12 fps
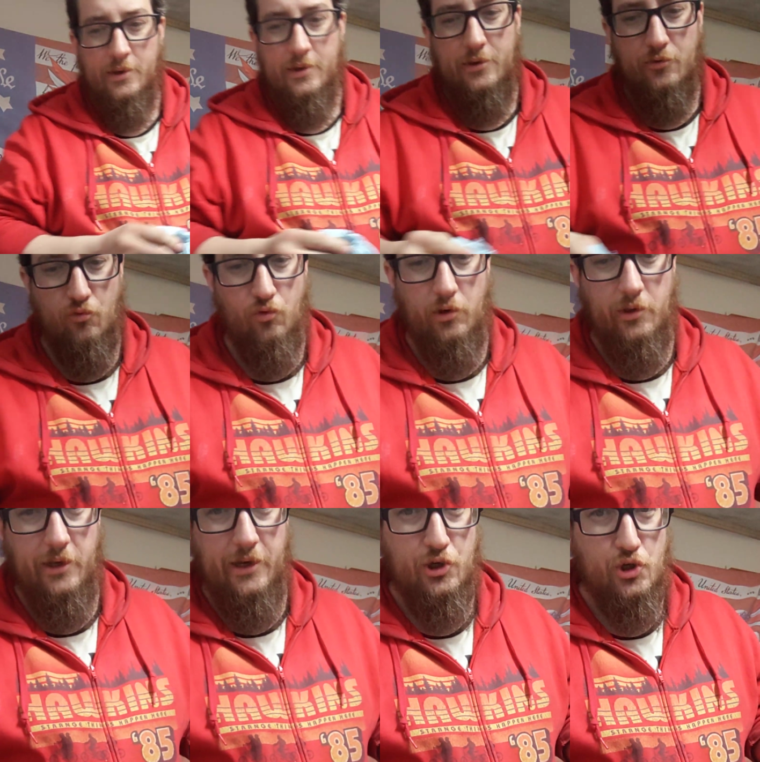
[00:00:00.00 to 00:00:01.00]
it's
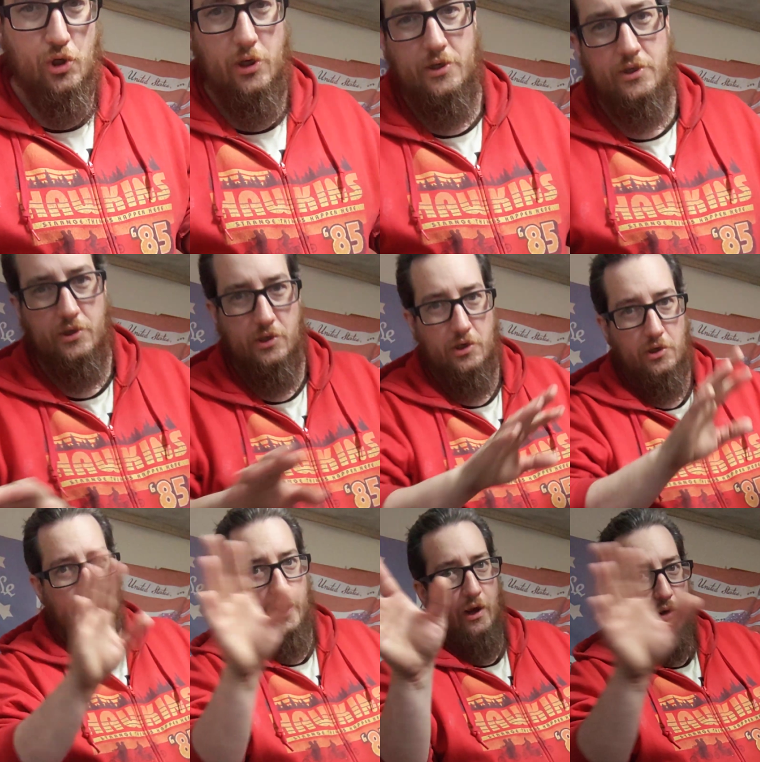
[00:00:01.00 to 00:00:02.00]
really interesting. The
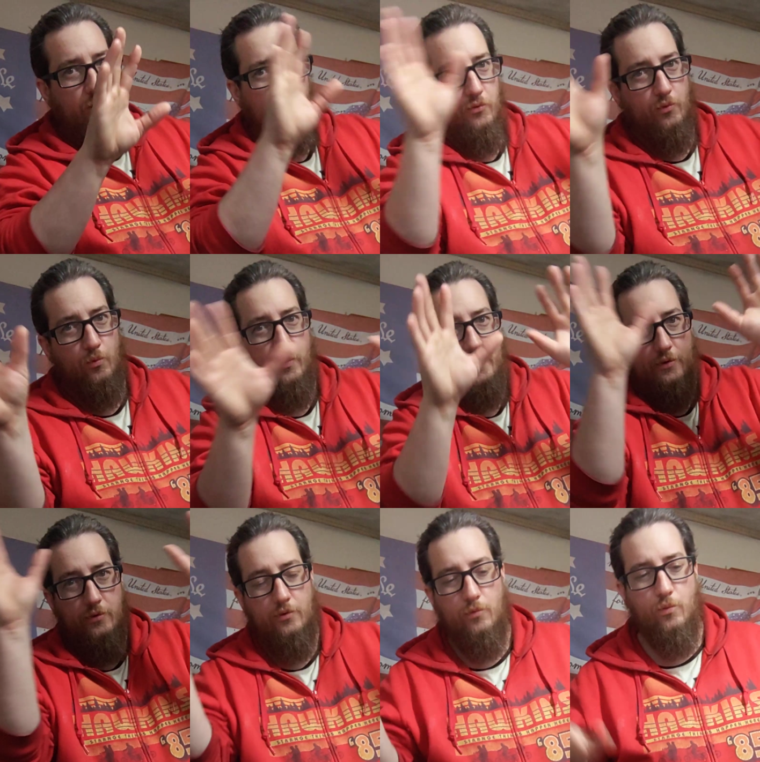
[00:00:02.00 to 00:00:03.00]
cloud, the
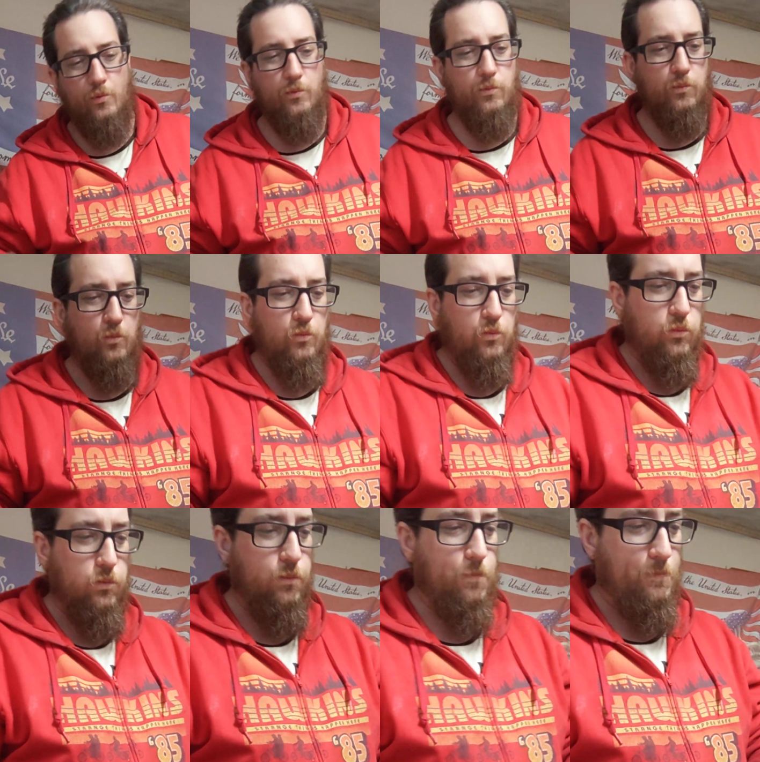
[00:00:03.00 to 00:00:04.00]
wind, the
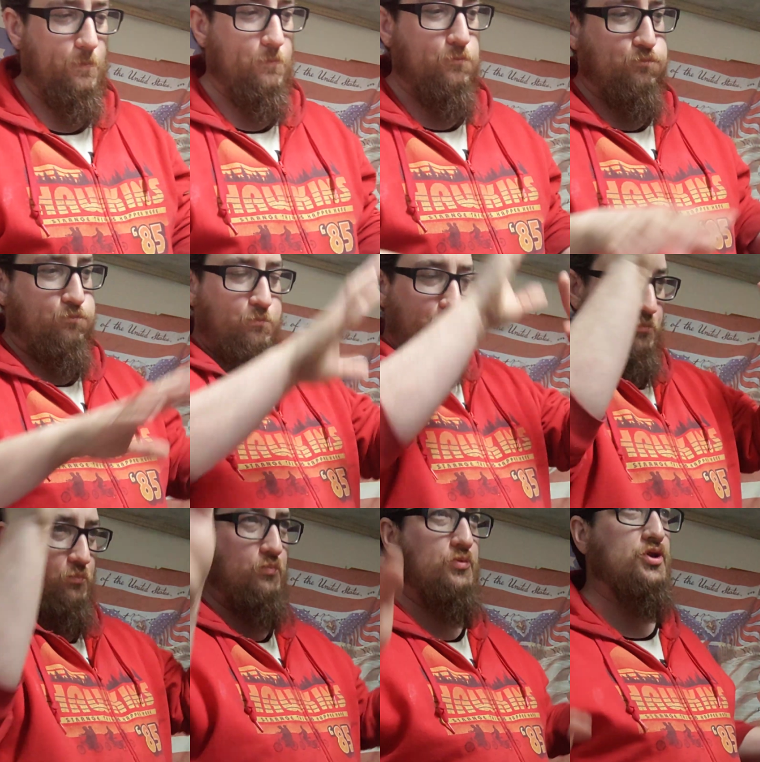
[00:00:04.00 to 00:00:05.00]

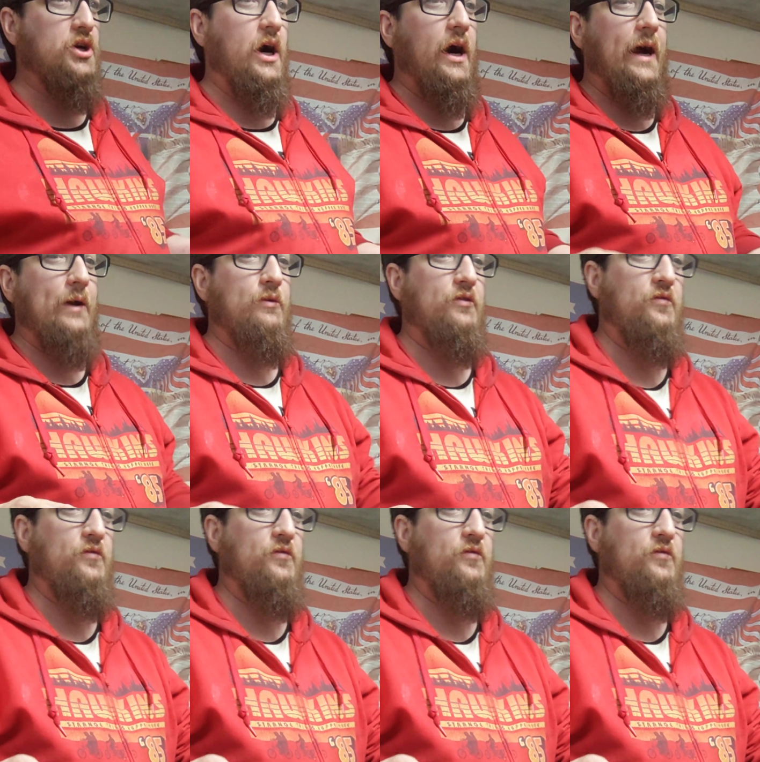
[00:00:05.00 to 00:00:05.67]
sky was